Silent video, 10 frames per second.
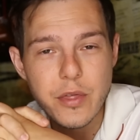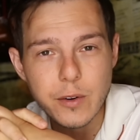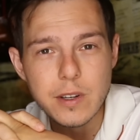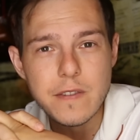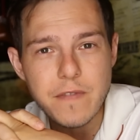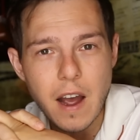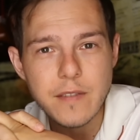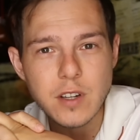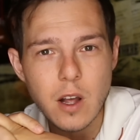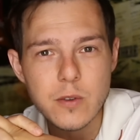
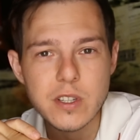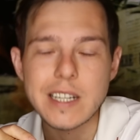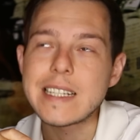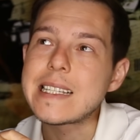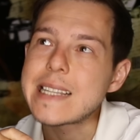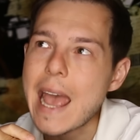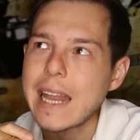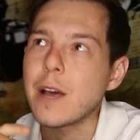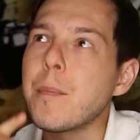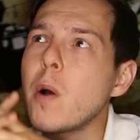$35 in a
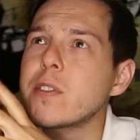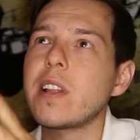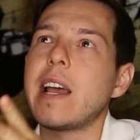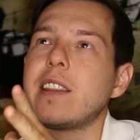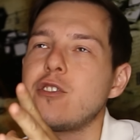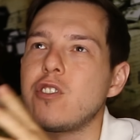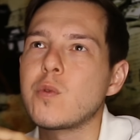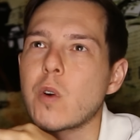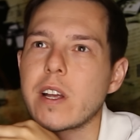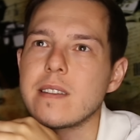day. Now, most likely
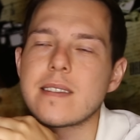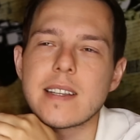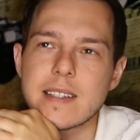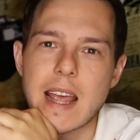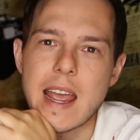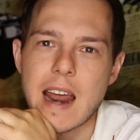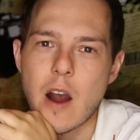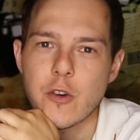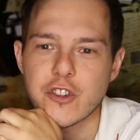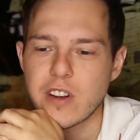she's working six to eight
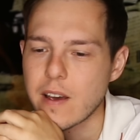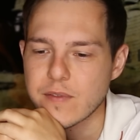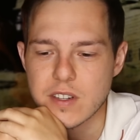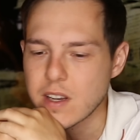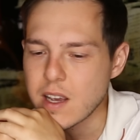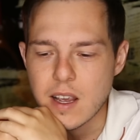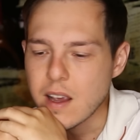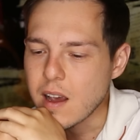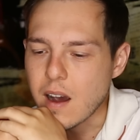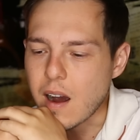hour shifts.
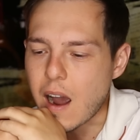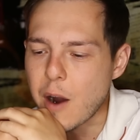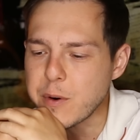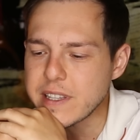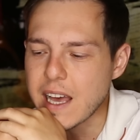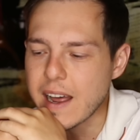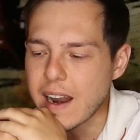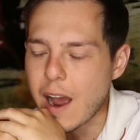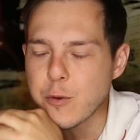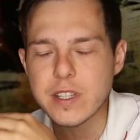How is
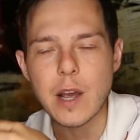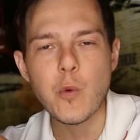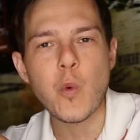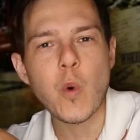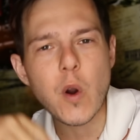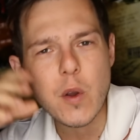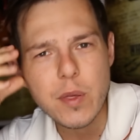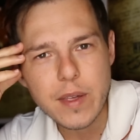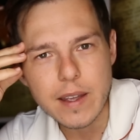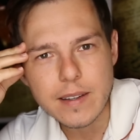that, how is that
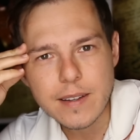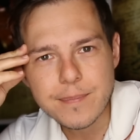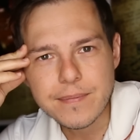worth it?